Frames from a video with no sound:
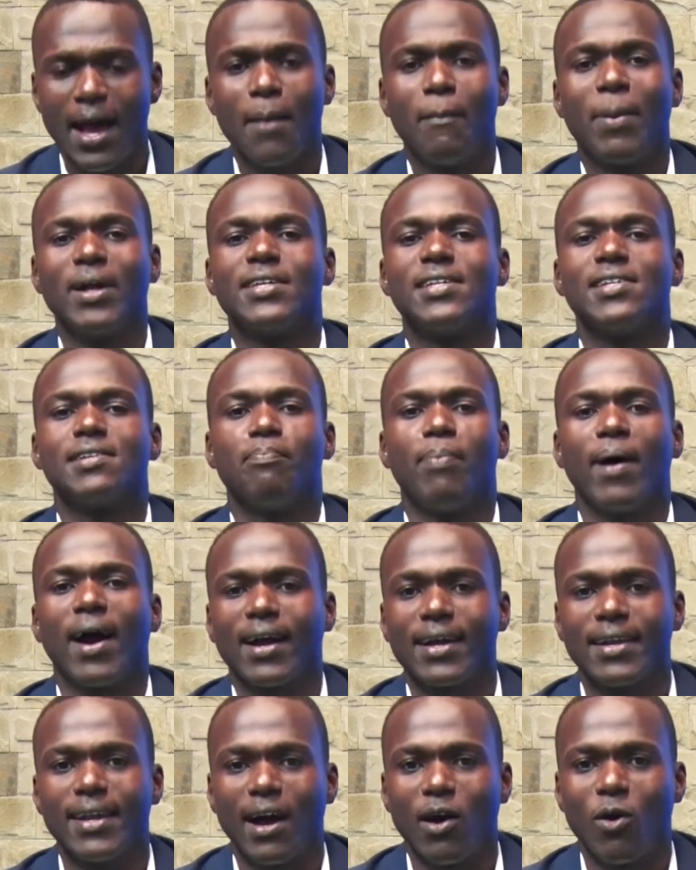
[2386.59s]
But he's
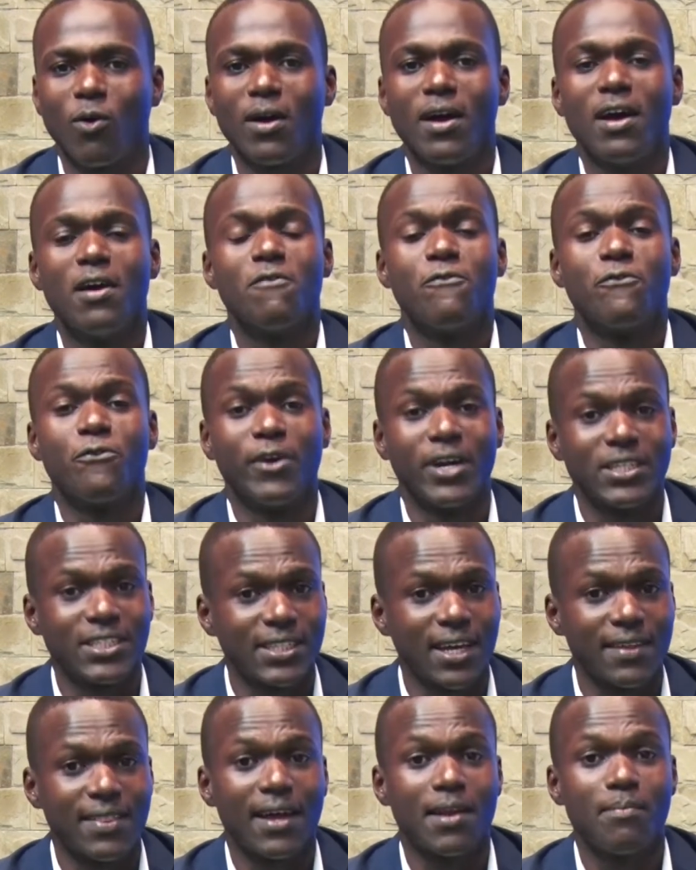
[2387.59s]
back now,
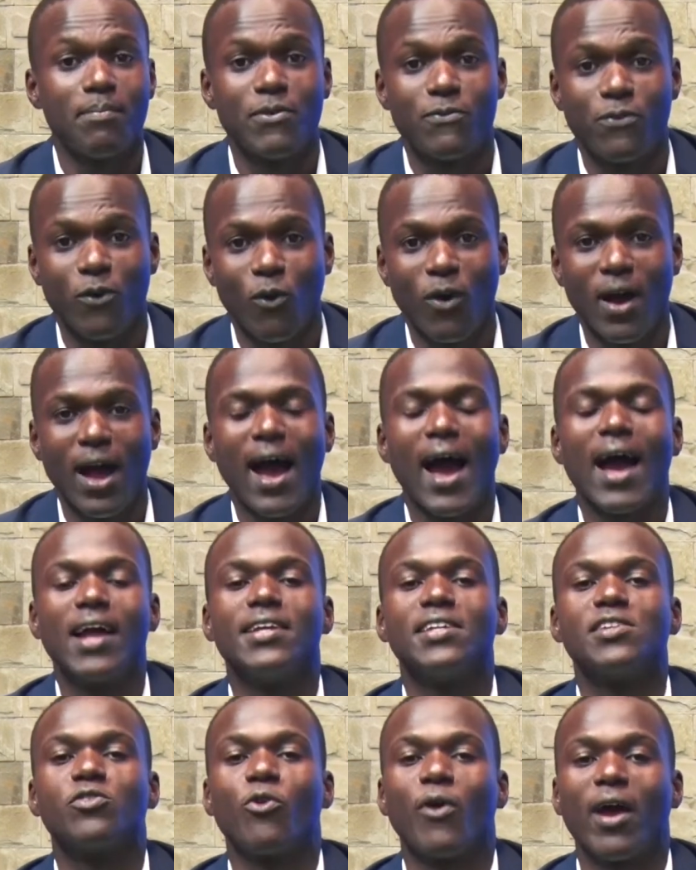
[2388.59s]
fresher than before, and
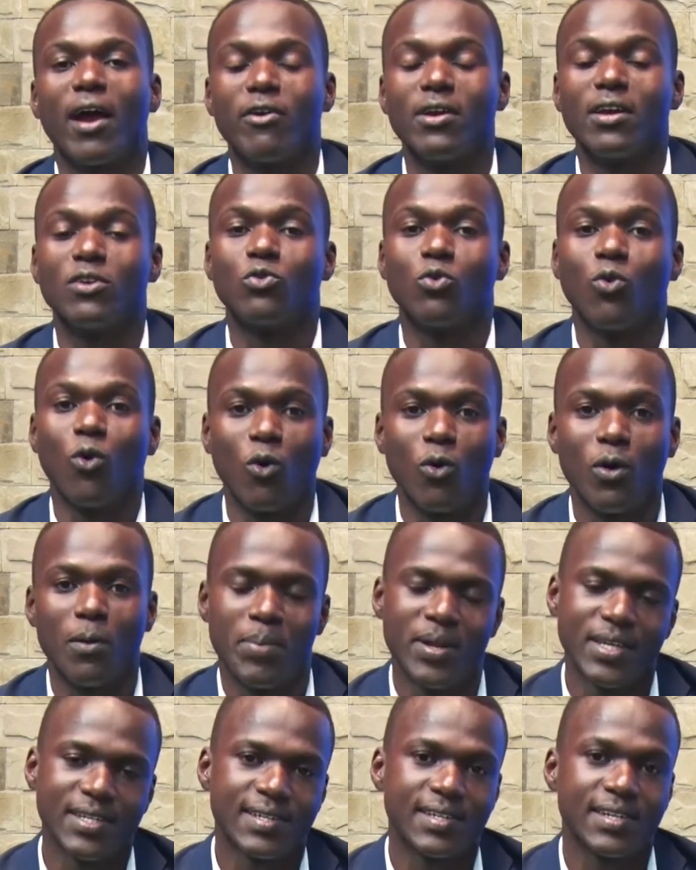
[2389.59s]
he's raring to go.
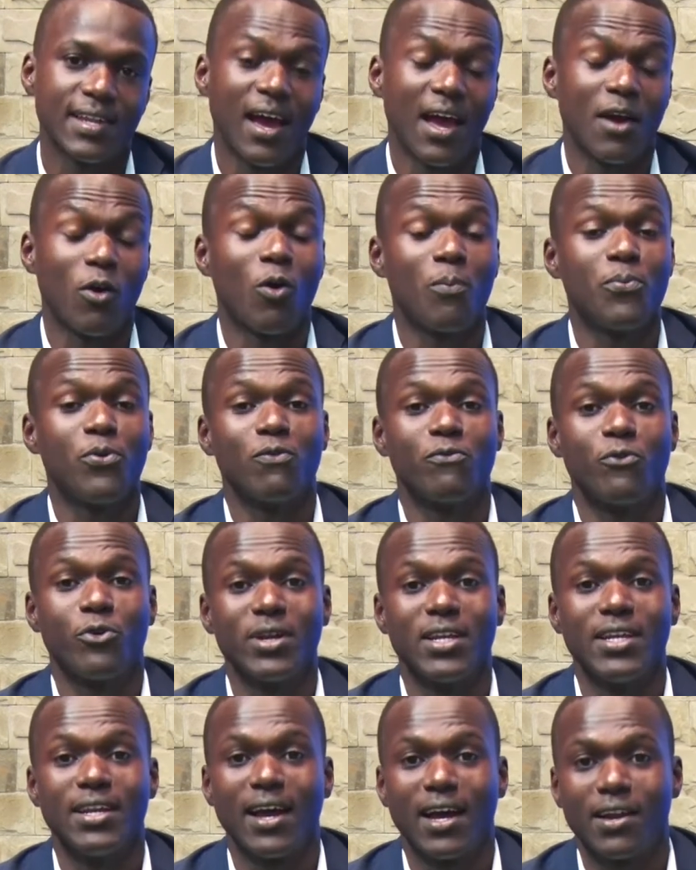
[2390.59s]
Please, I hope you've
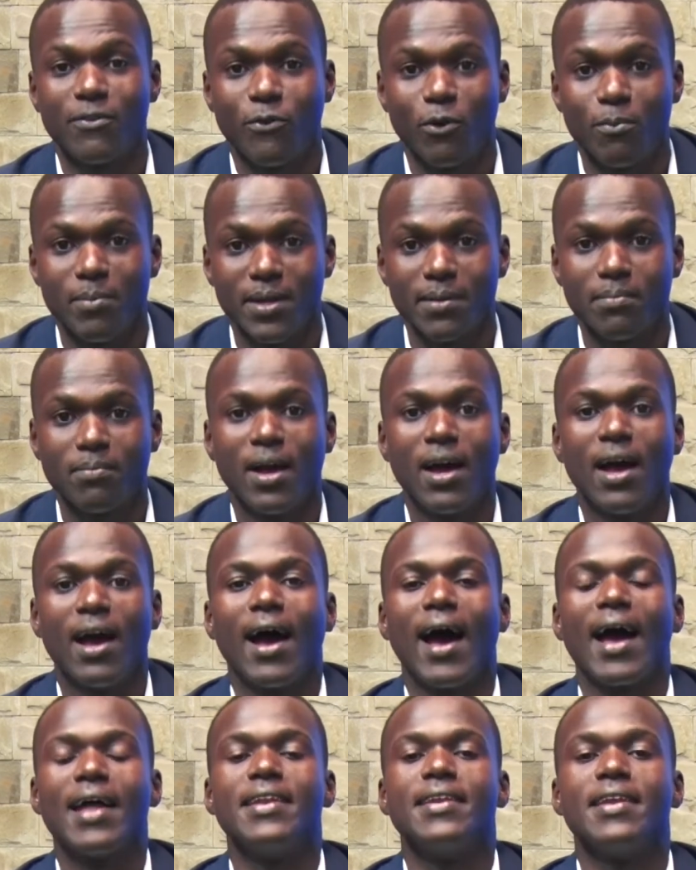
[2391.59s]
really learned from him,
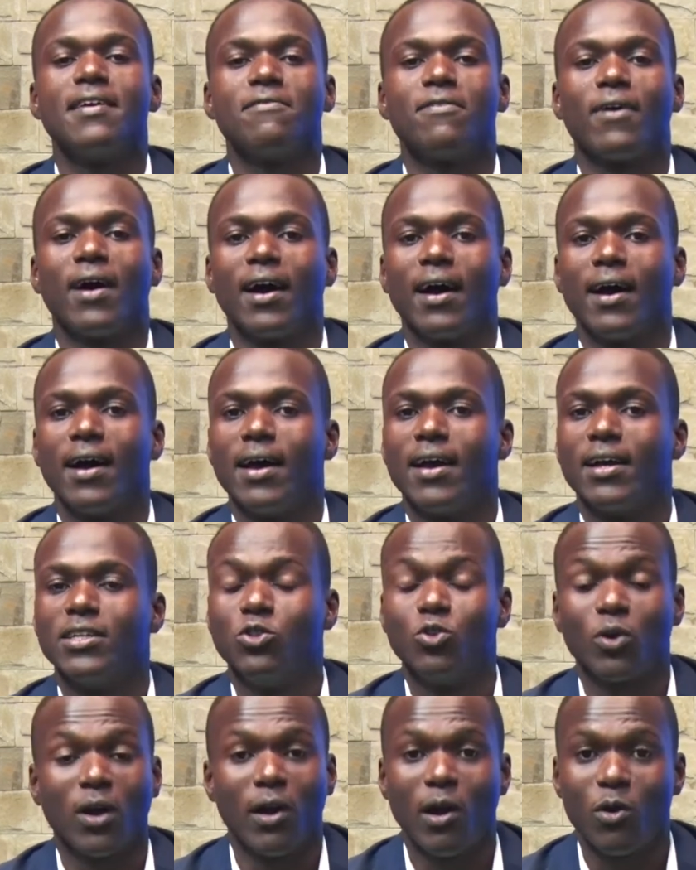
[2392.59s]
and never
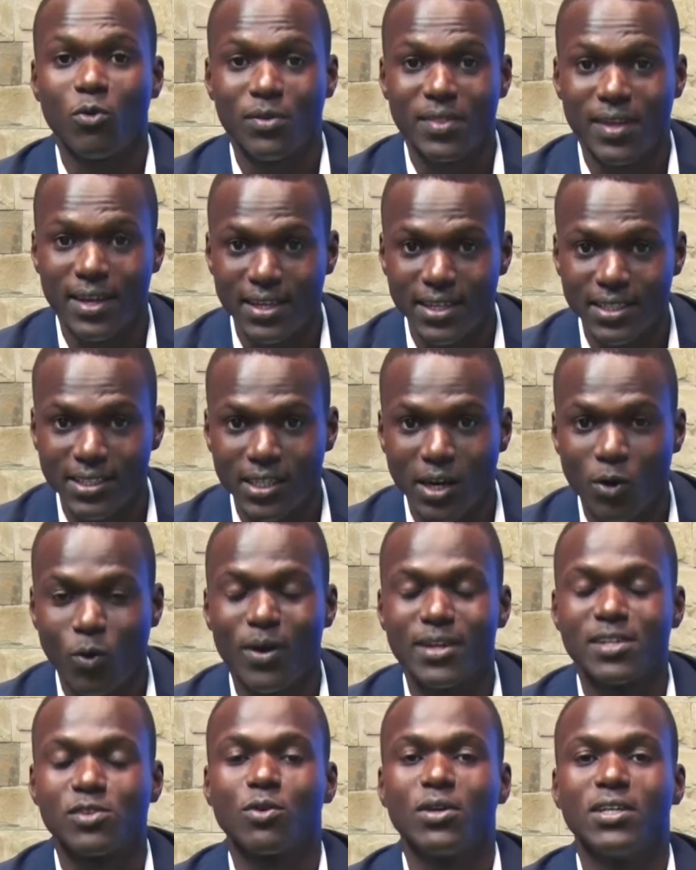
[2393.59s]
joke around with any injury.
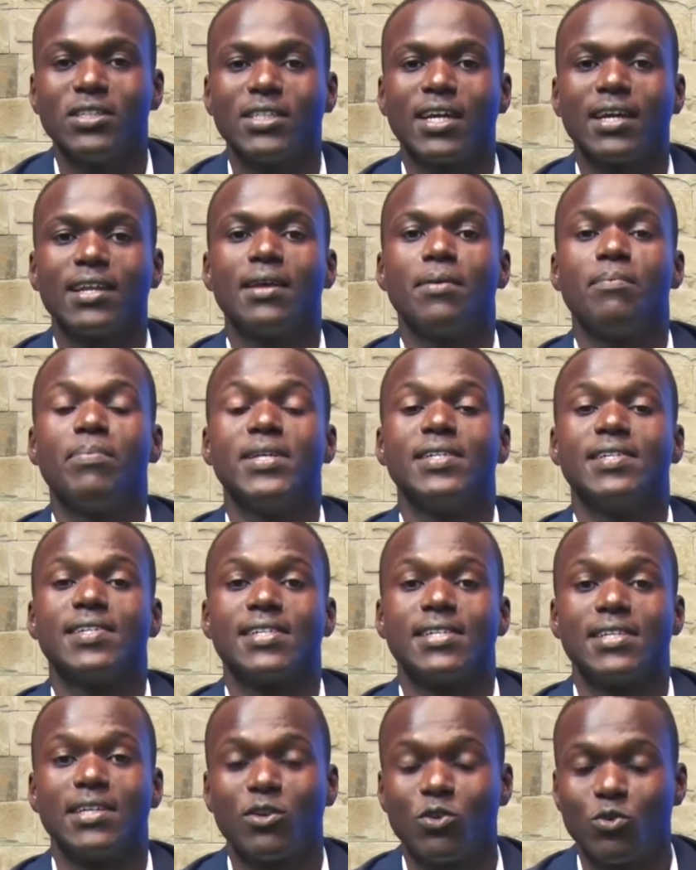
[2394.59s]
Once you're injured, please
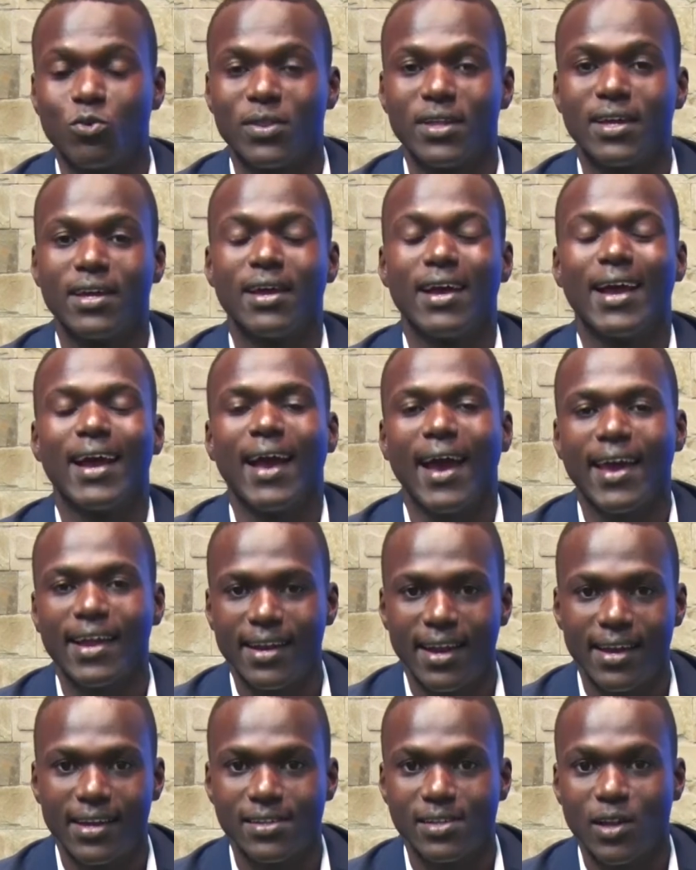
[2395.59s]
stick to the
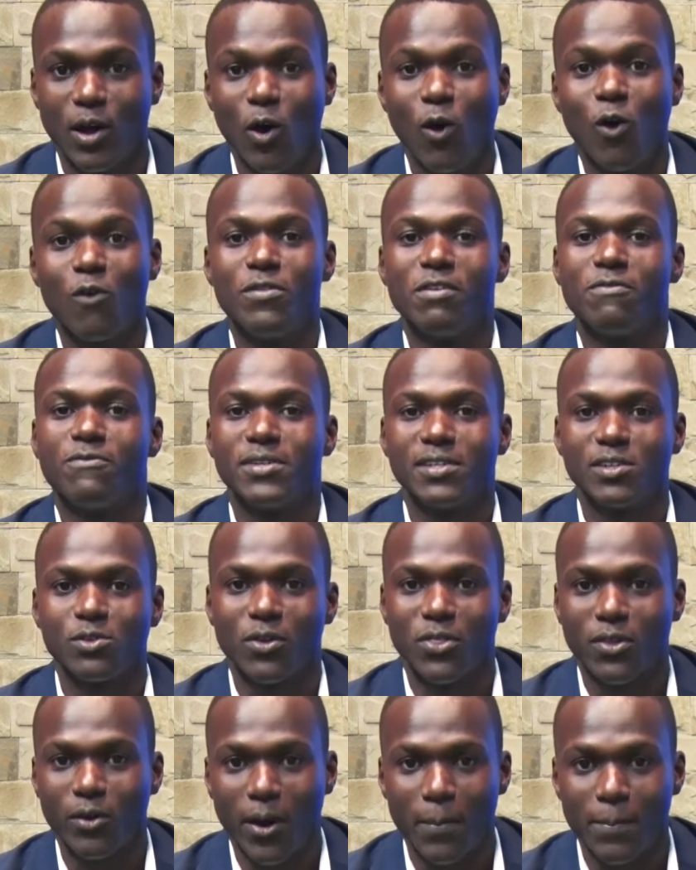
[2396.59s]
guidelines of the
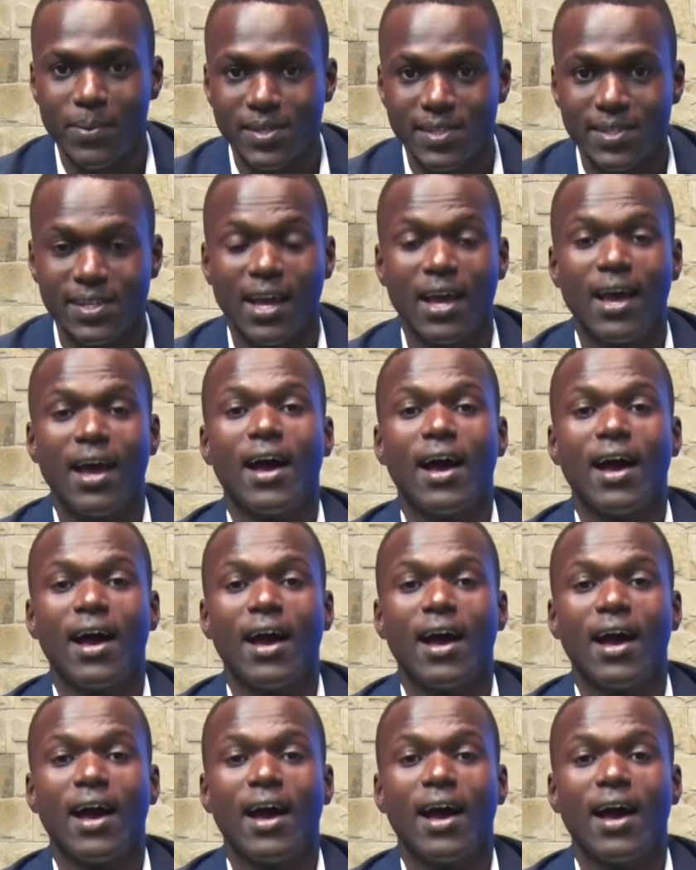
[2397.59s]
physiotherapist.